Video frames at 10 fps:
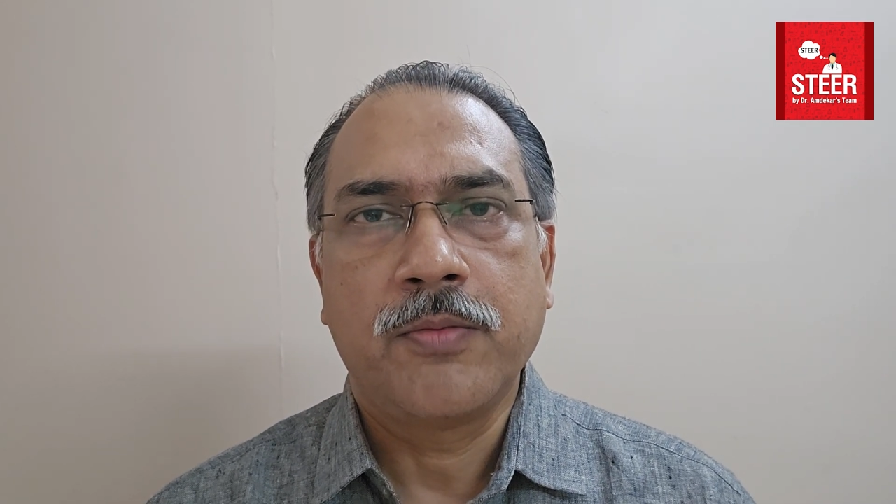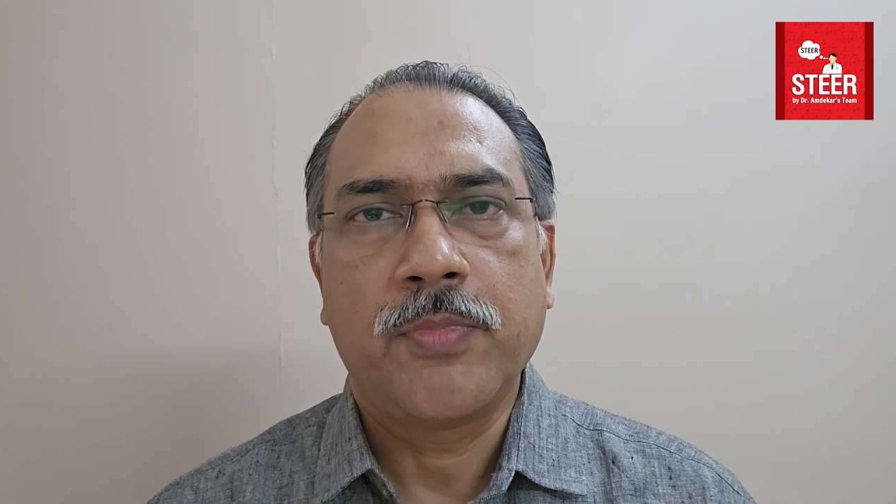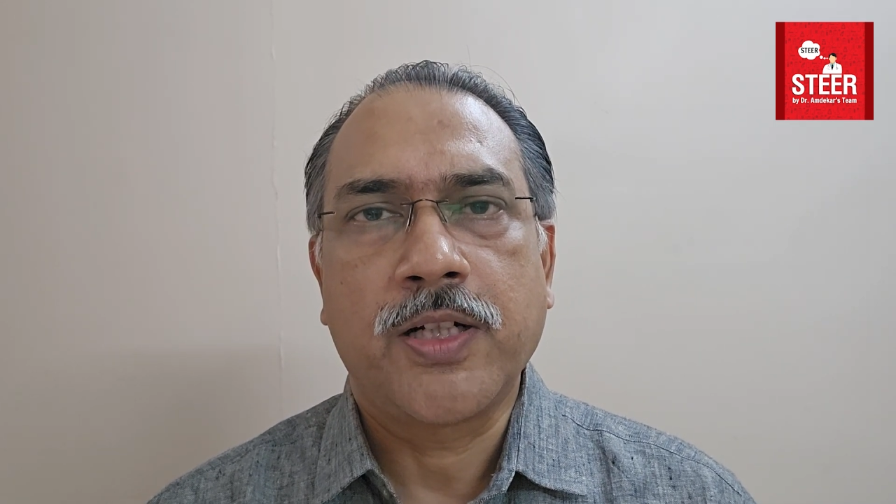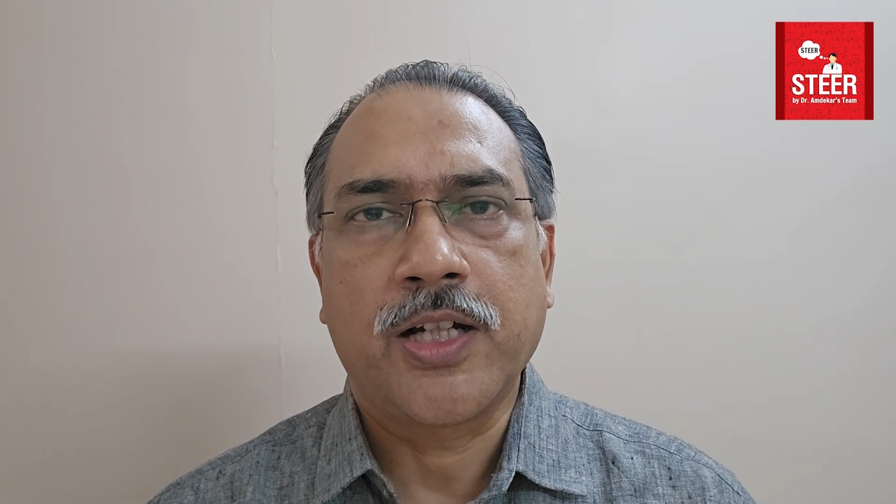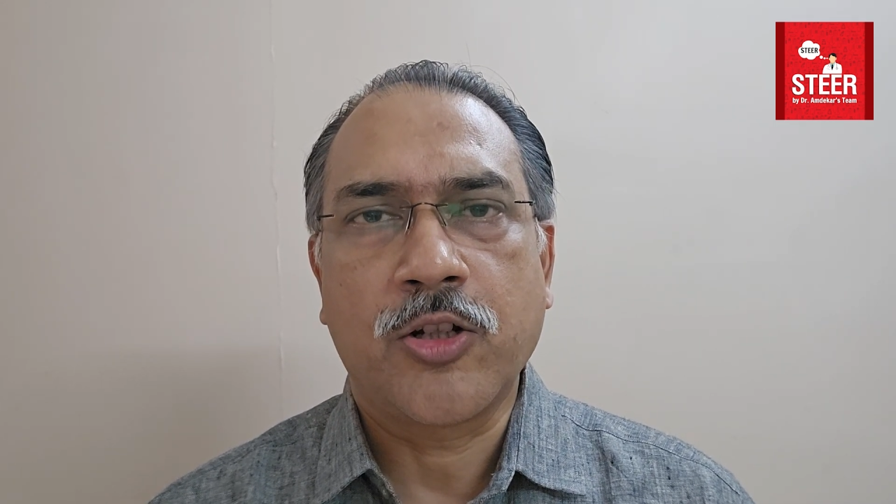
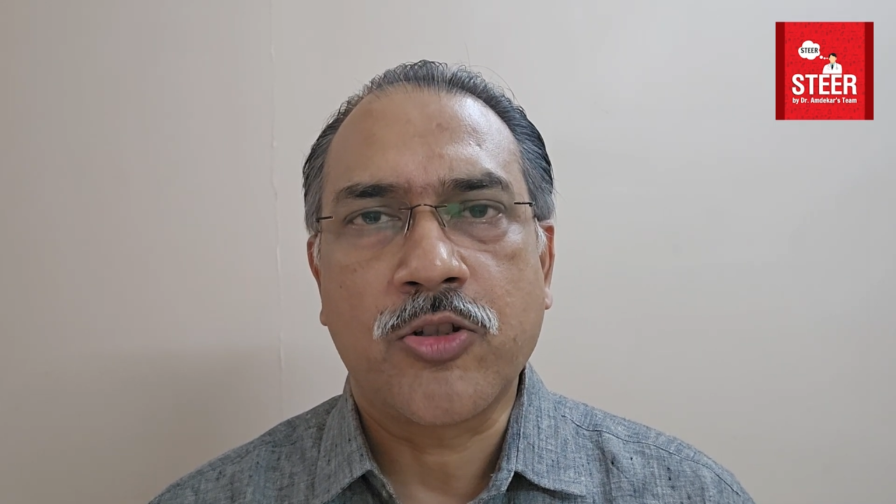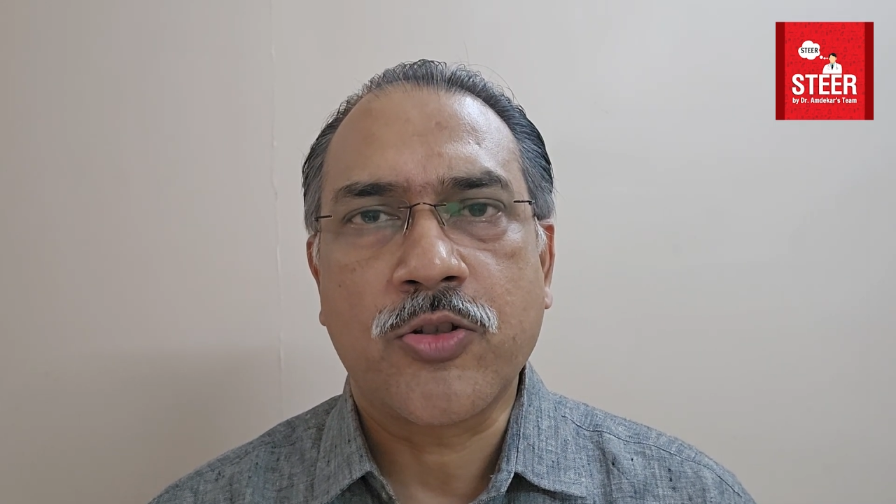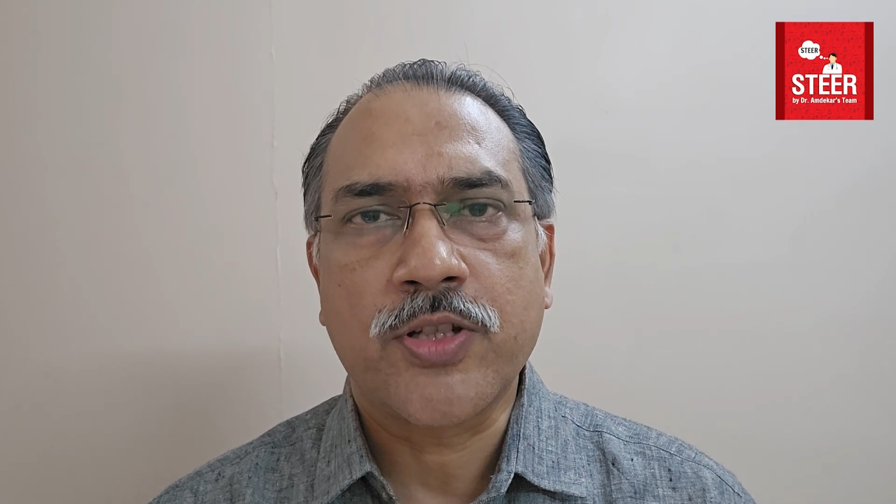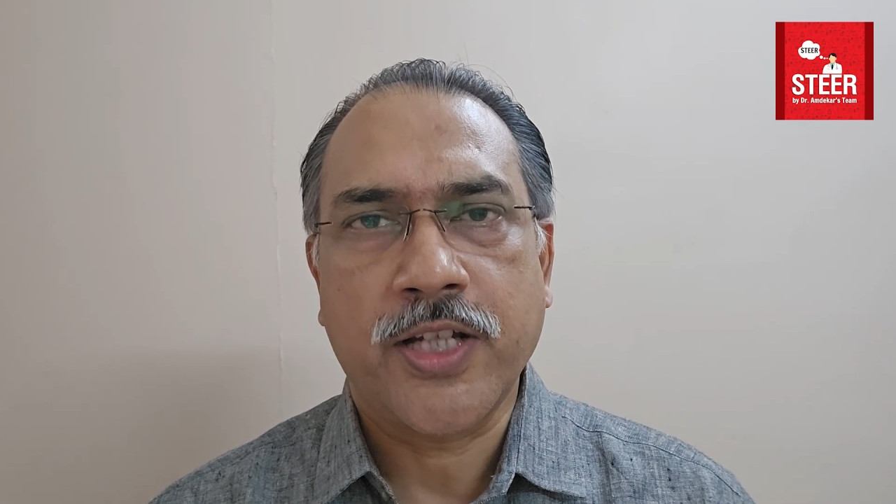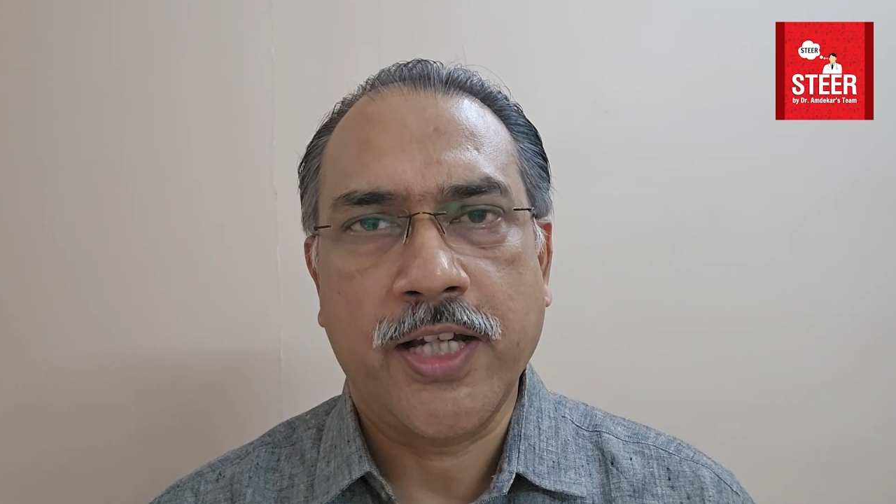but
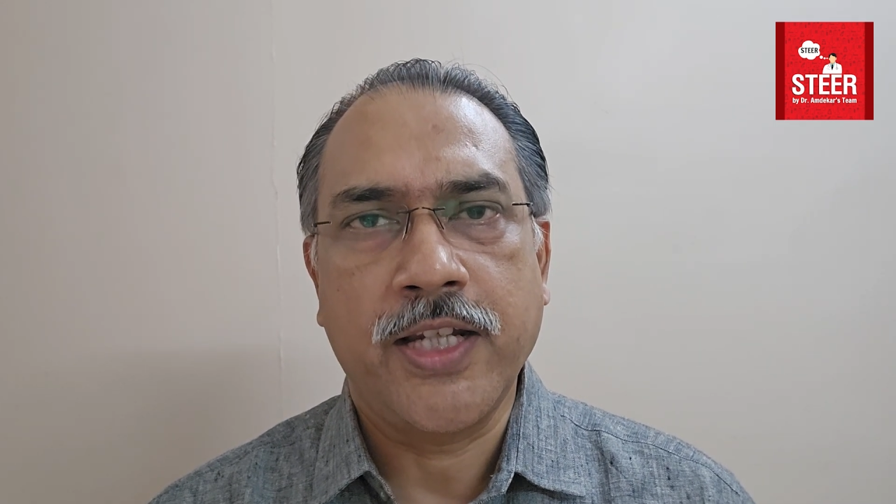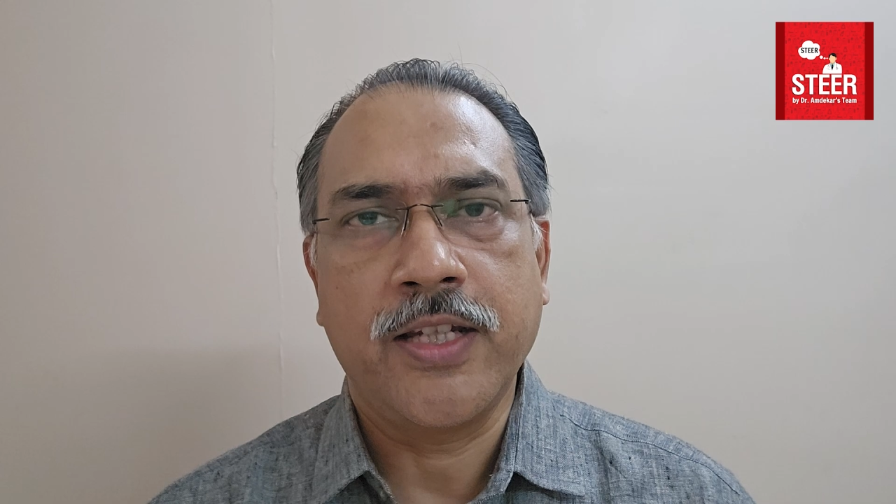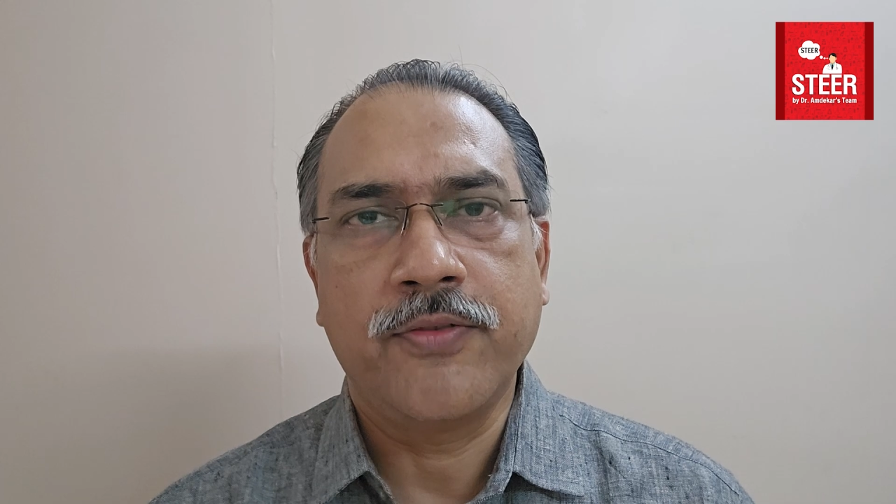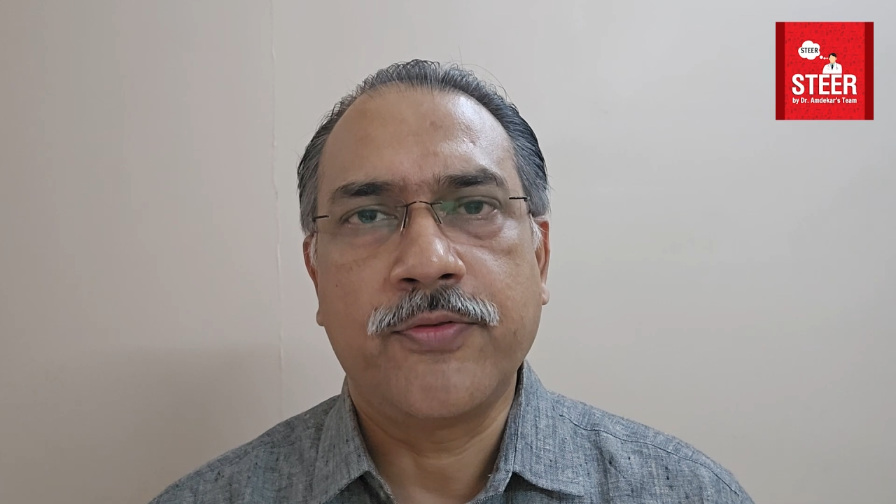also scary